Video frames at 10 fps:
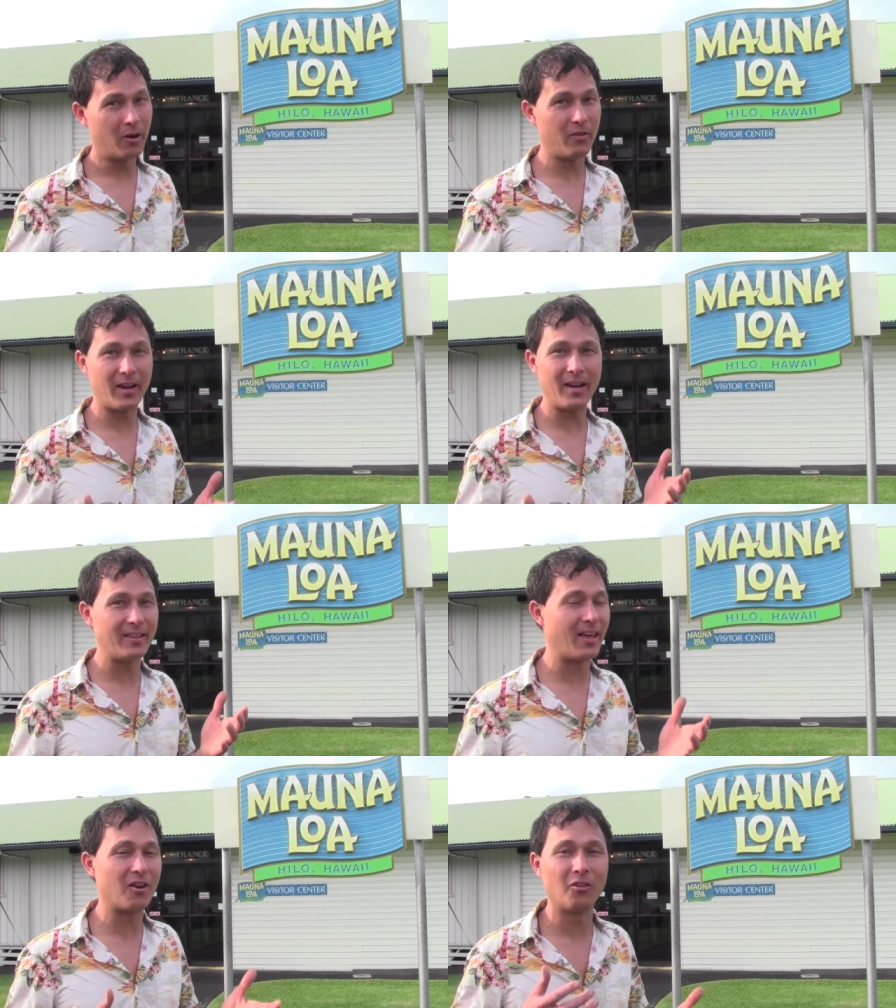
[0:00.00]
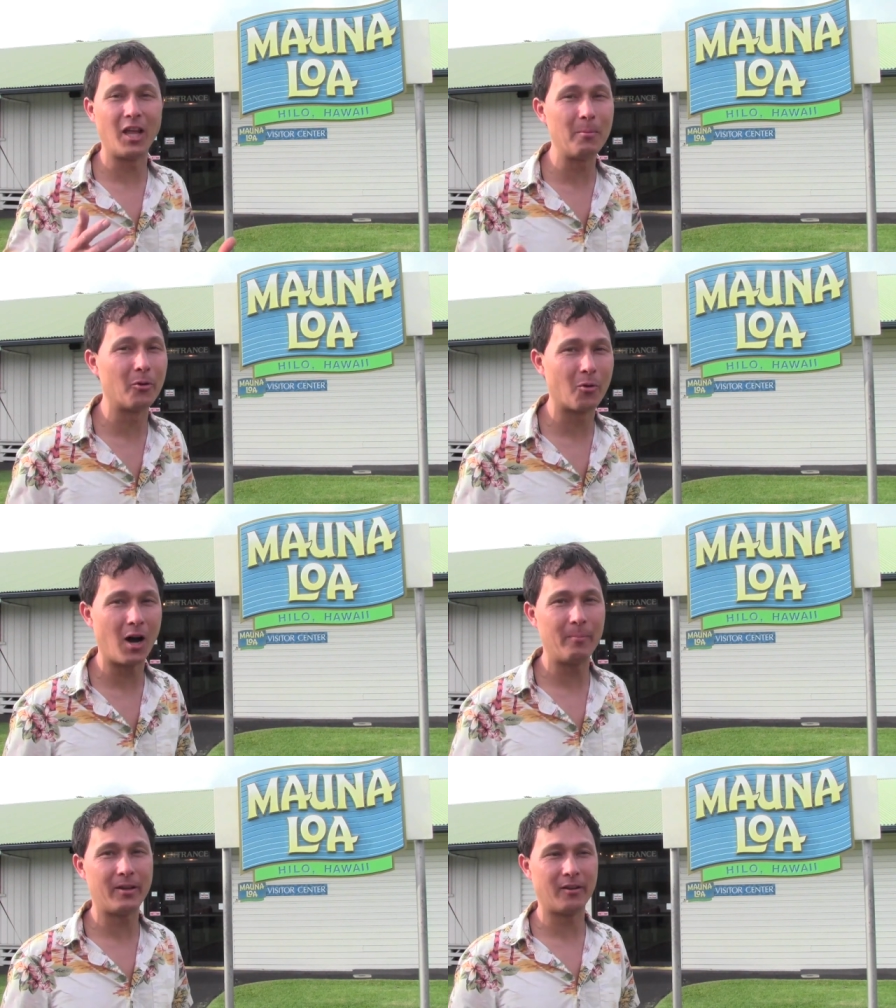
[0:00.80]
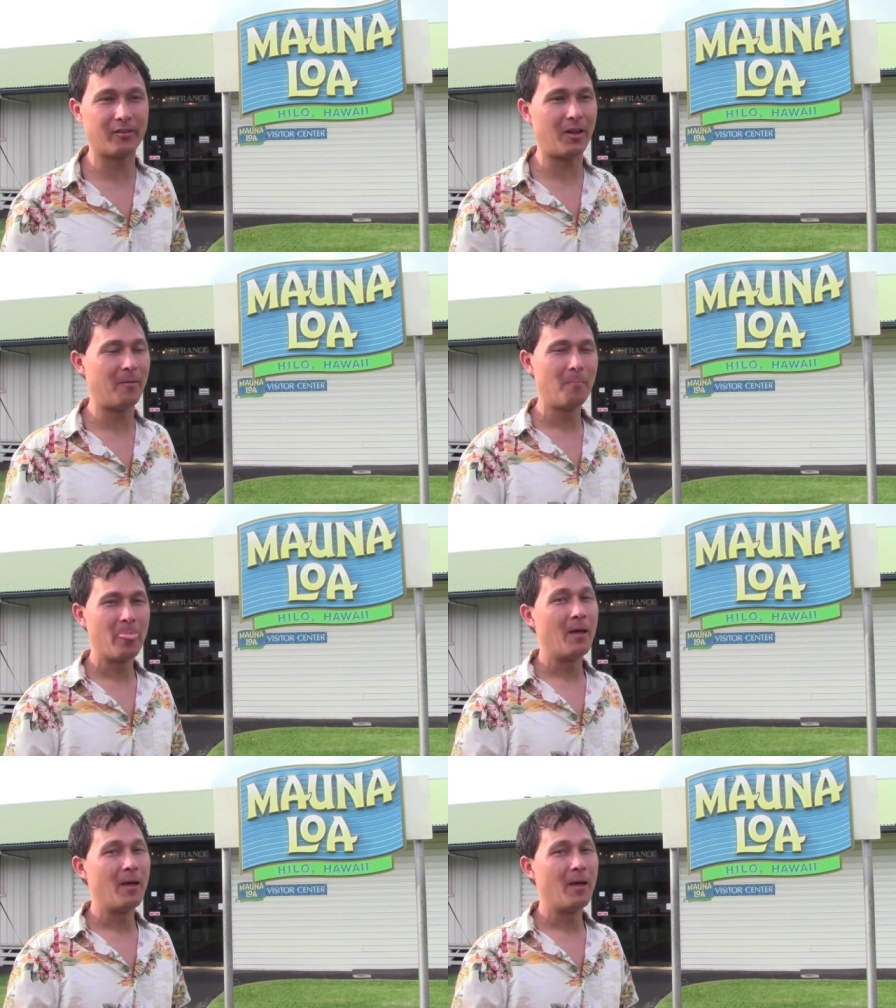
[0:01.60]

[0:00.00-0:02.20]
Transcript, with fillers: or even any that are labeled raw because they